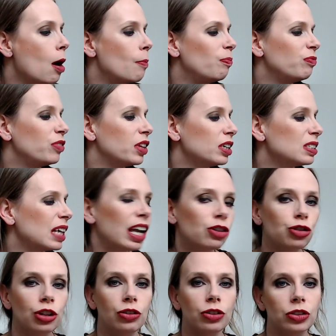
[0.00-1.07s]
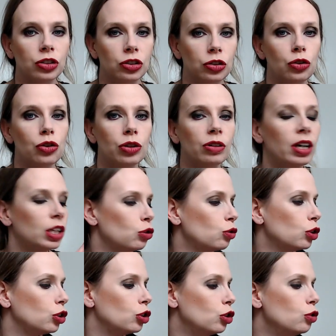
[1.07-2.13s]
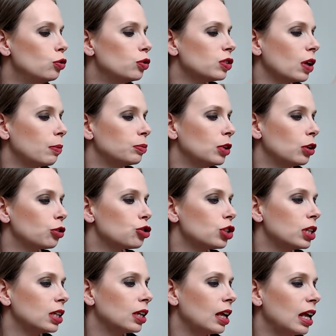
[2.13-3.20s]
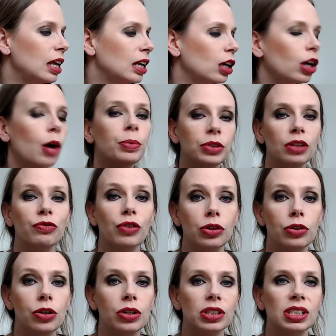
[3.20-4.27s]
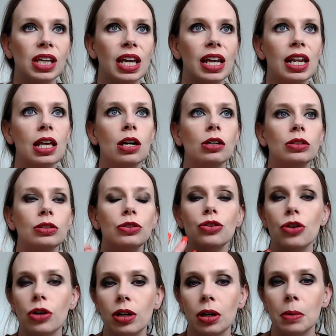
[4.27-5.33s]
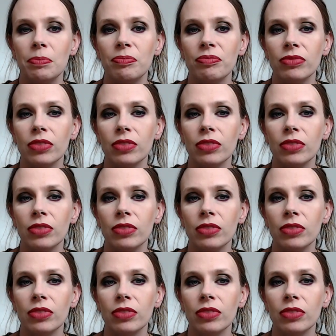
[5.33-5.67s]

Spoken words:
This actually looks good. Like, you could use Abduction in a couple different looks and it look